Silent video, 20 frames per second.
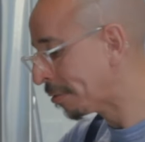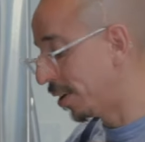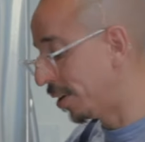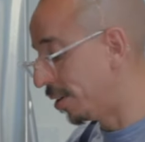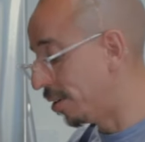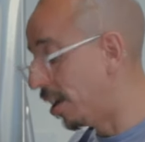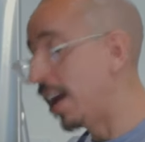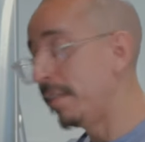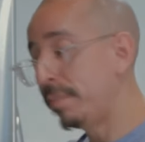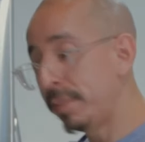
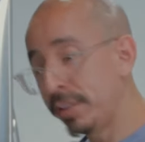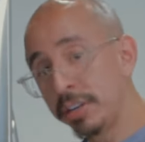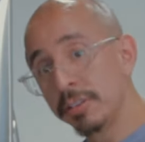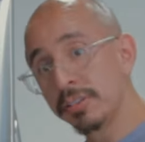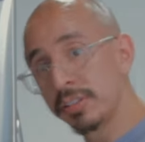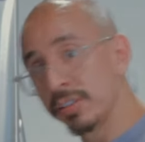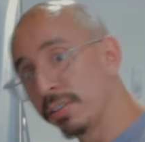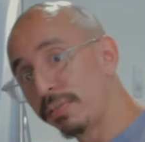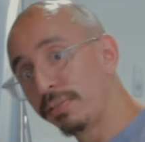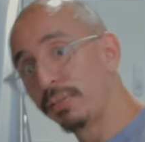No, I've been
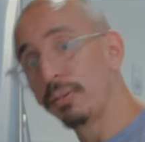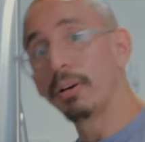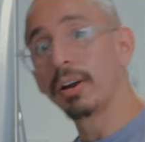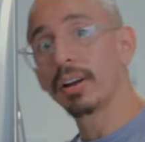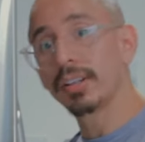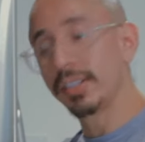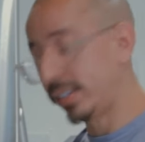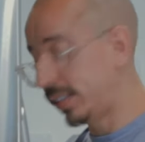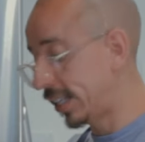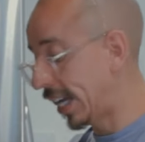using the
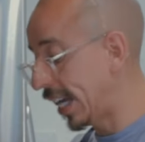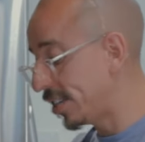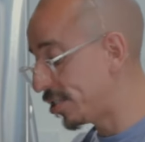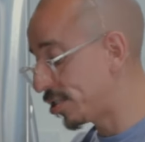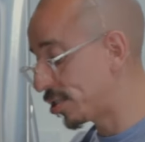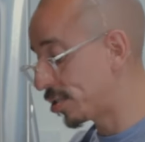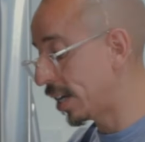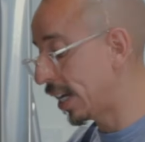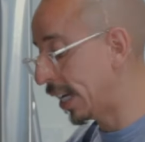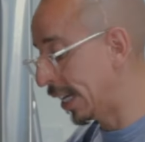fork to taste
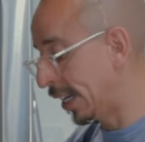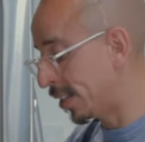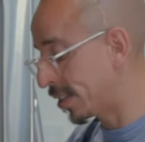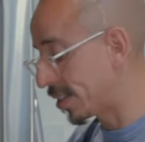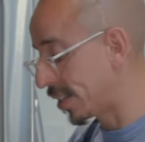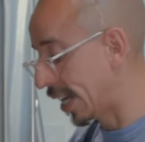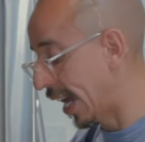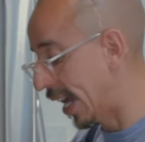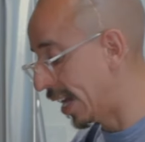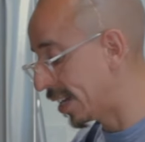
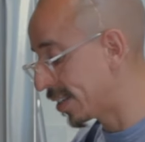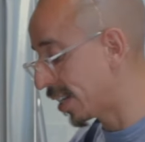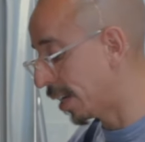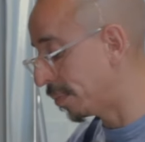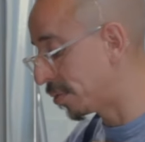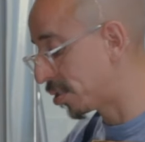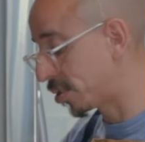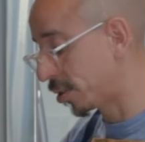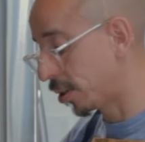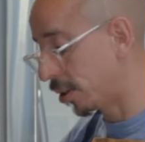strands as
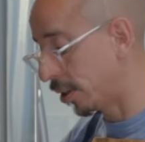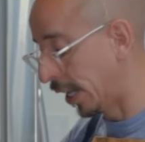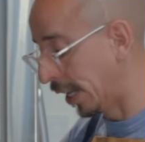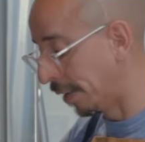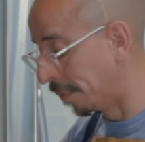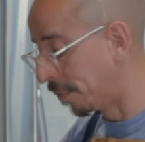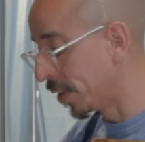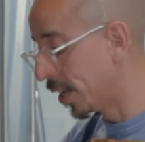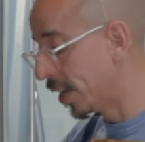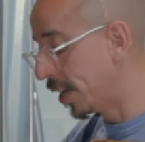I'm
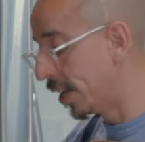stirring,